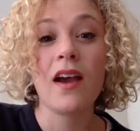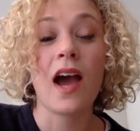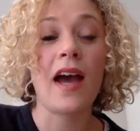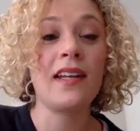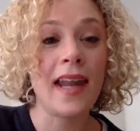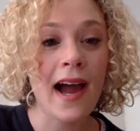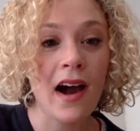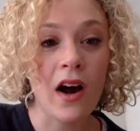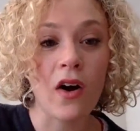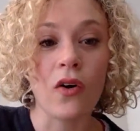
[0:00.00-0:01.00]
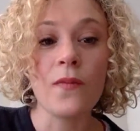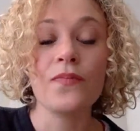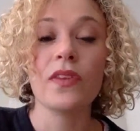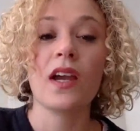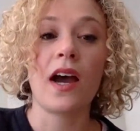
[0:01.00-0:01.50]
And now,
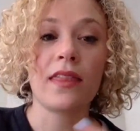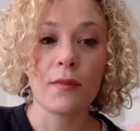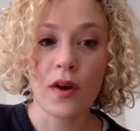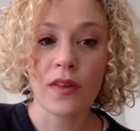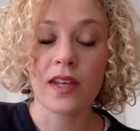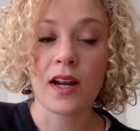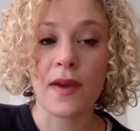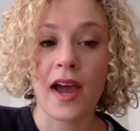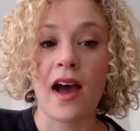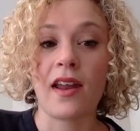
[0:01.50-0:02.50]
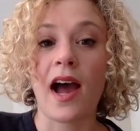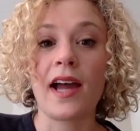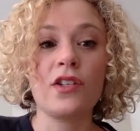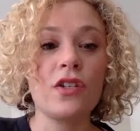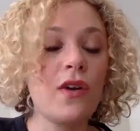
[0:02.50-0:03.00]
at the point that I'm at,
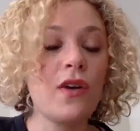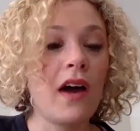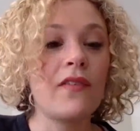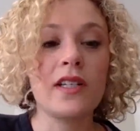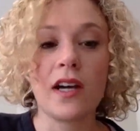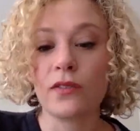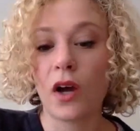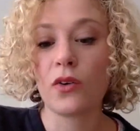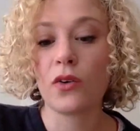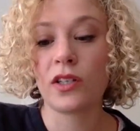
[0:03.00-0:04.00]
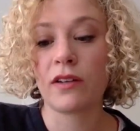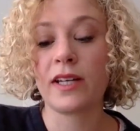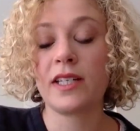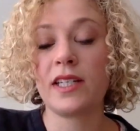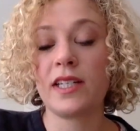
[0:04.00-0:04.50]
I do have a ton of coaches on
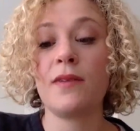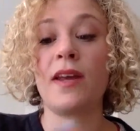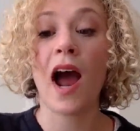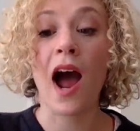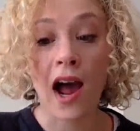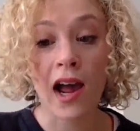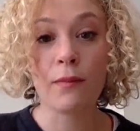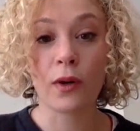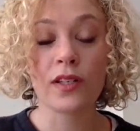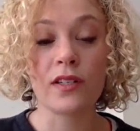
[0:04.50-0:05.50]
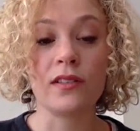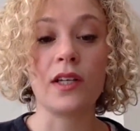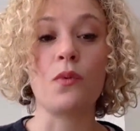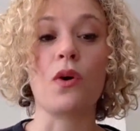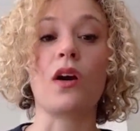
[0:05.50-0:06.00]
my team, and I
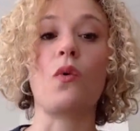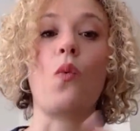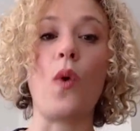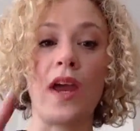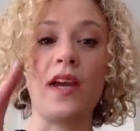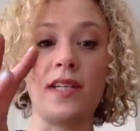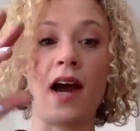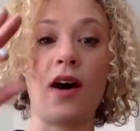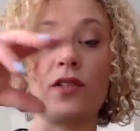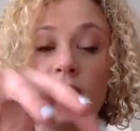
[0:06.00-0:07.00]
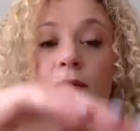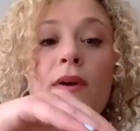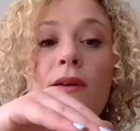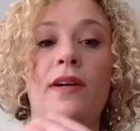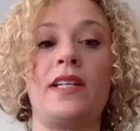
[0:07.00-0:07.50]
personally work way down deep
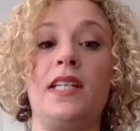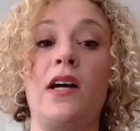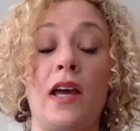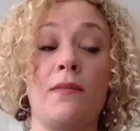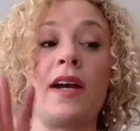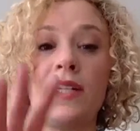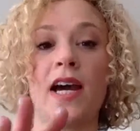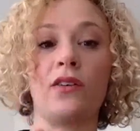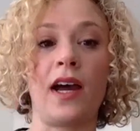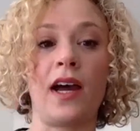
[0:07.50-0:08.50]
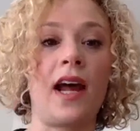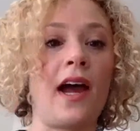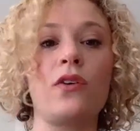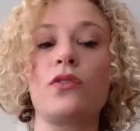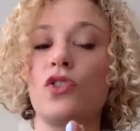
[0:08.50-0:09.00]
in my downline. I
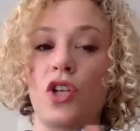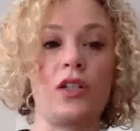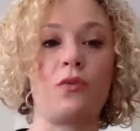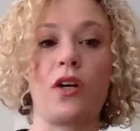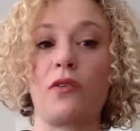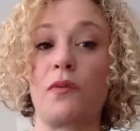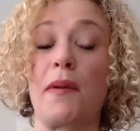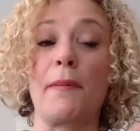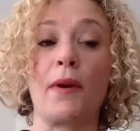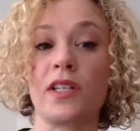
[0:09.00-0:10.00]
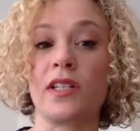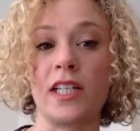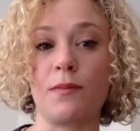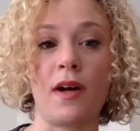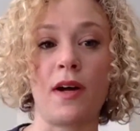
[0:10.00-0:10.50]
don't just work with my personally
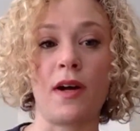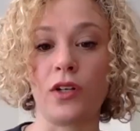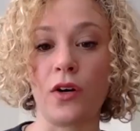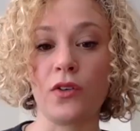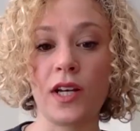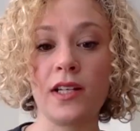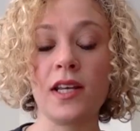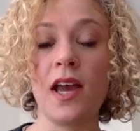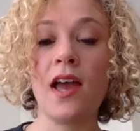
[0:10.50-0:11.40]
sponsored coaches.